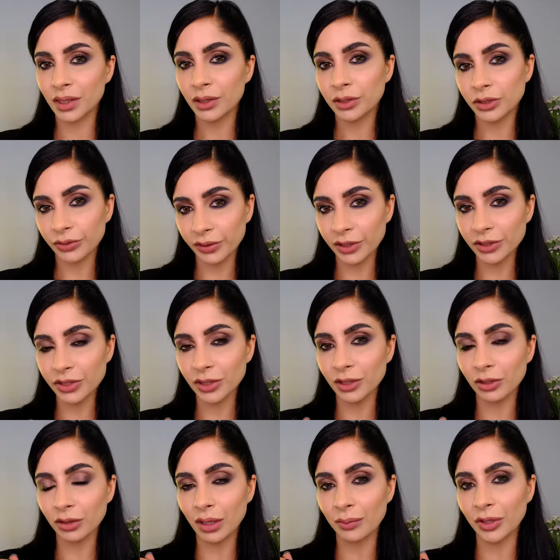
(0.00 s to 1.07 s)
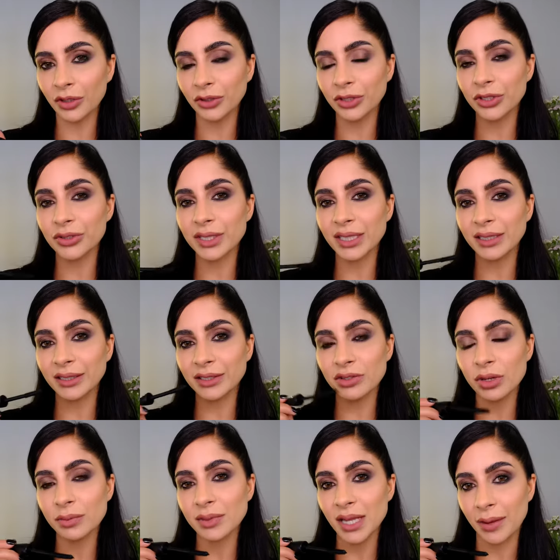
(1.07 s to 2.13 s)
To finish the look, I'm going to use In
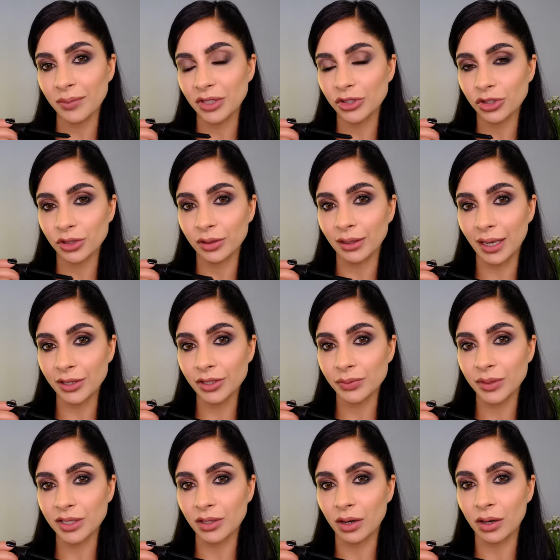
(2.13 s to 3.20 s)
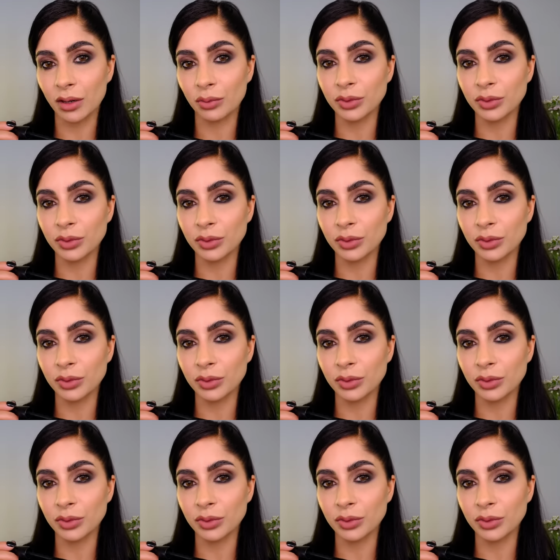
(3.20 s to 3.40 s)
Extreme Dimension Lash Mascara,